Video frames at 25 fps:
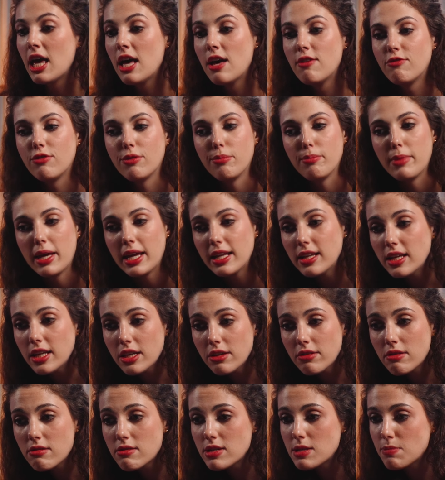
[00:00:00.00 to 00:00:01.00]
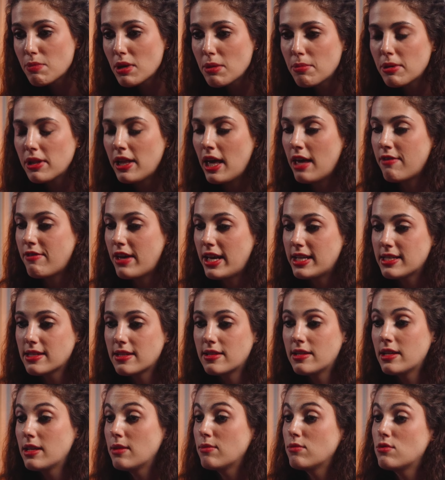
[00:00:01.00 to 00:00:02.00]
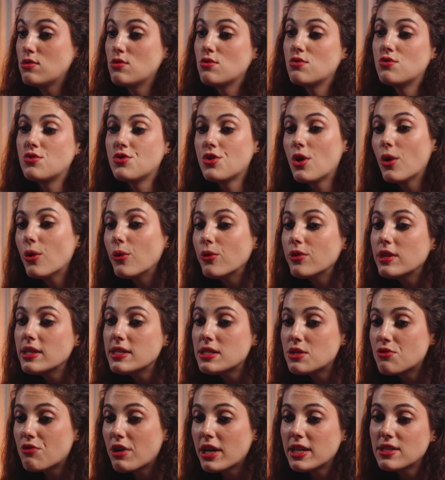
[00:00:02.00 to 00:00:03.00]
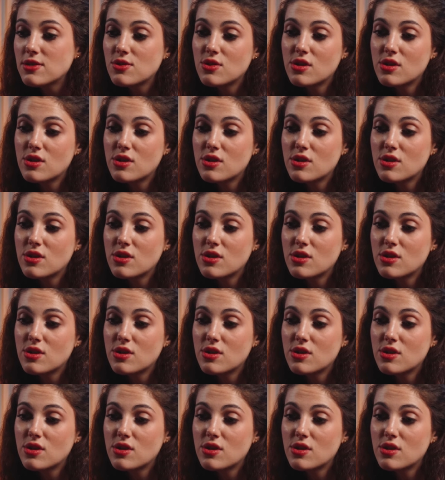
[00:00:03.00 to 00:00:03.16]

For many years, people have asked him to show these trades